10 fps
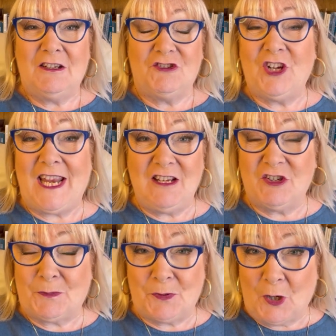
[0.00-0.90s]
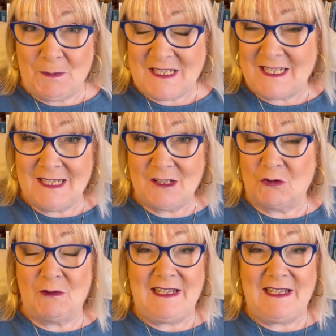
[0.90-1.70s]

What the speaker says: changed properties or